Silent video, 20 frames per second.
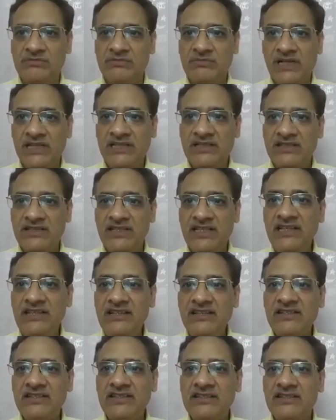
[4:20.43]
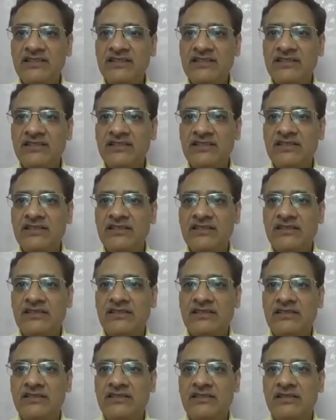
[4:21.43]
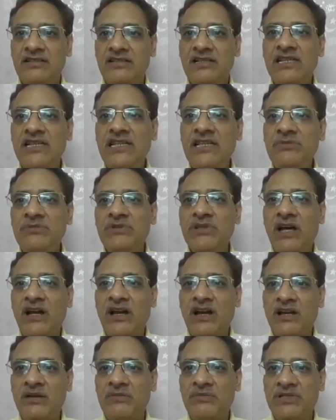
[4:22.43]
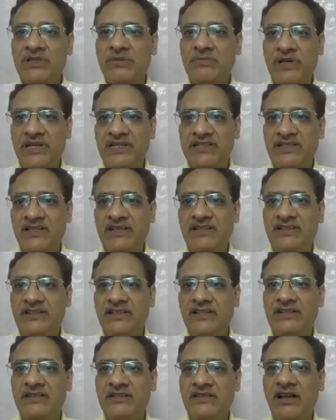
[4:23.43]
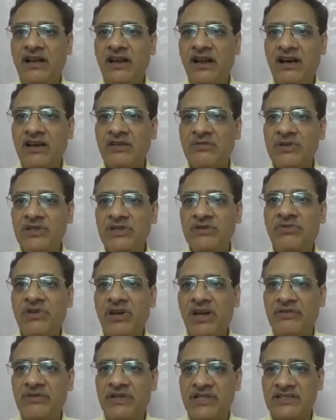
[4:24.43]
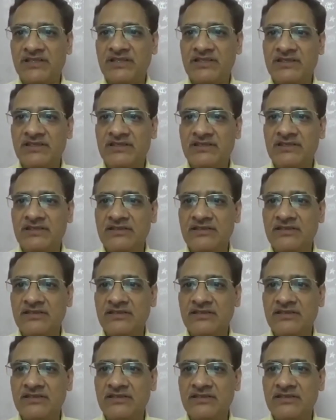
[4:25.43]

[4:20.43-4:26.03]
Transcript: But here leaves are always present along with flowers.